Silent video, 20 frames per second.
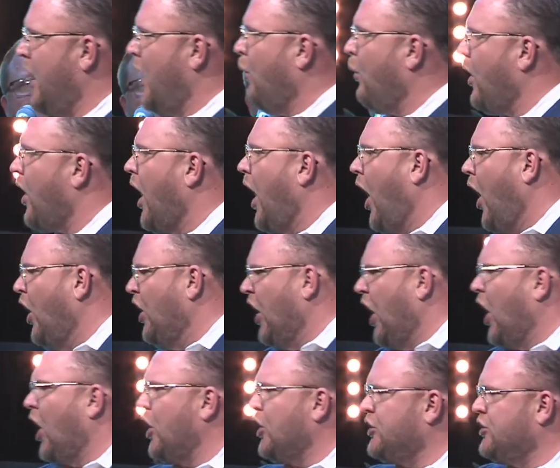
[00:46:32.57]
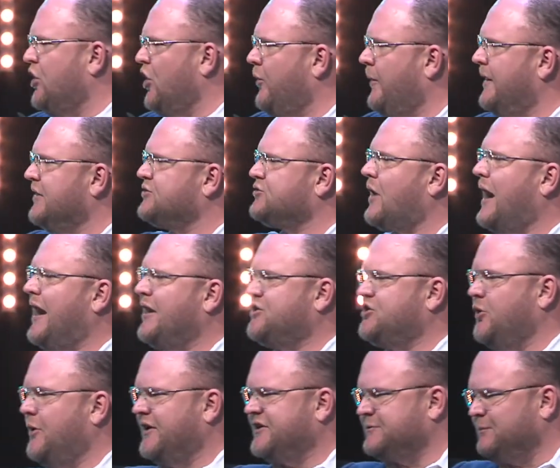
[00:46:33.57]
We're all arguing, trying
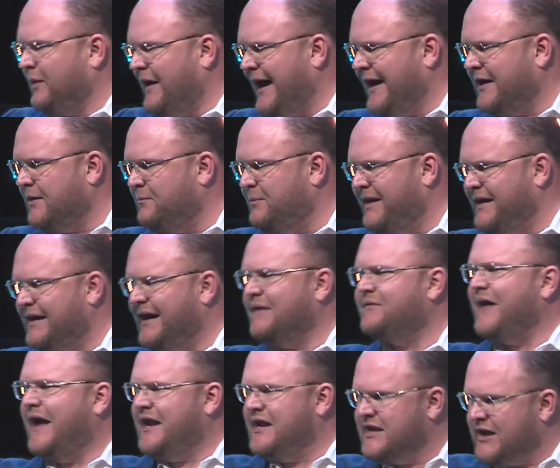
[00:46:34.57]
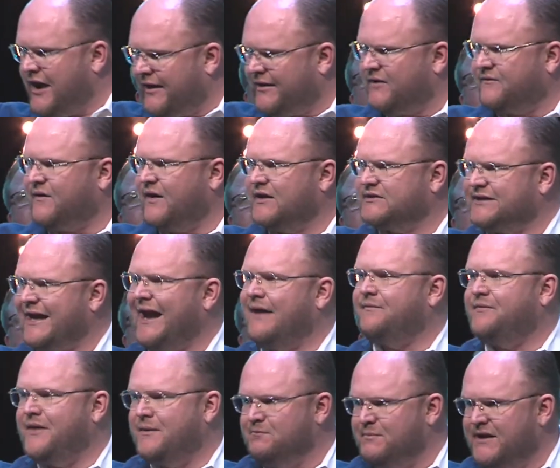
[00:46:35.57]
to explain a being that none of us
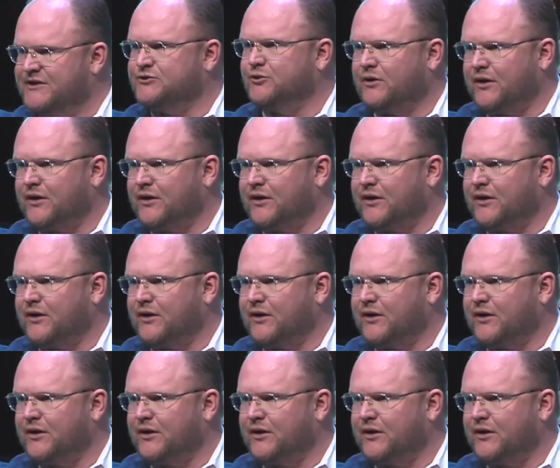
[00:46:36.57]
have the mental